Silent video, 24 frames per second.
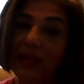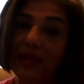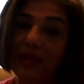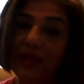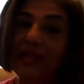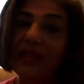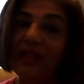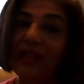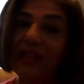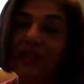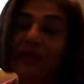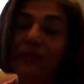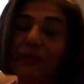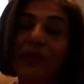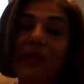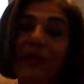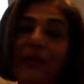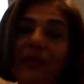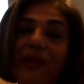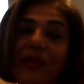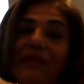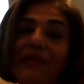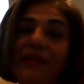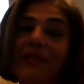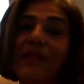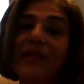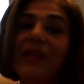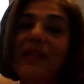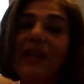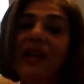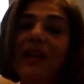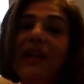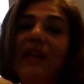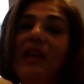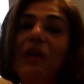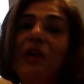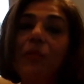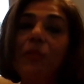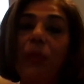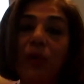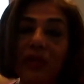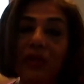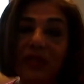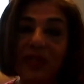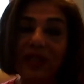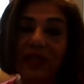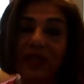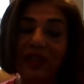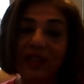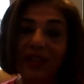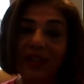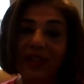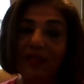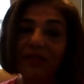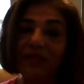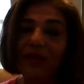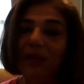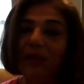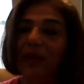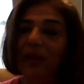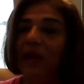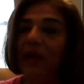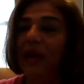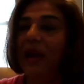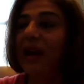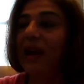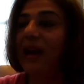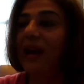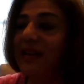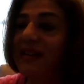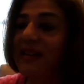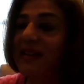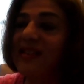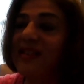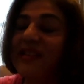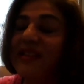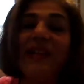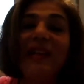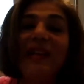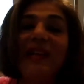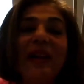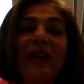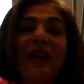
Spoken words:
amazing experience, positive And